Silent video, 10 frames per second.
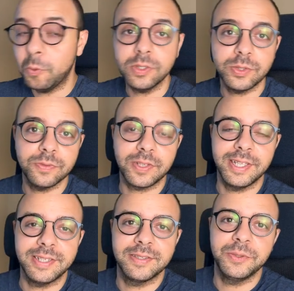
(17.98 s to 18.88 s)
Once you've
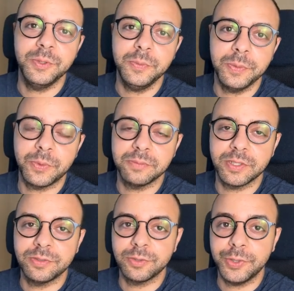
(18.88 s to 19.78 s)
clicked, you'll be
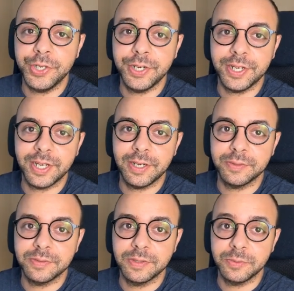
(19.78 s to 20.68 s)
prompted to create an
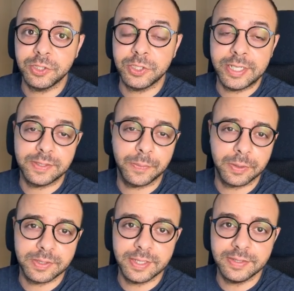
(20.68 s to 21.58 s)
account, which takes
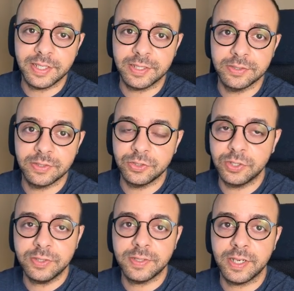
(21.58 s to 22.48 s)
about 10 seconds,
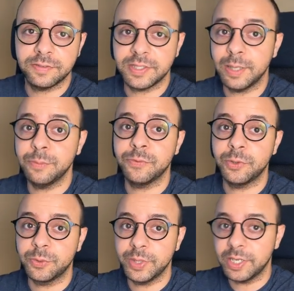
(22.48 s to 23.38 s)
just enough time for
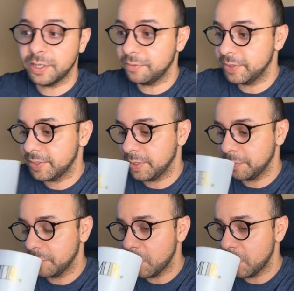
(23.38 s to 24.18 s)
a quick coffee sip.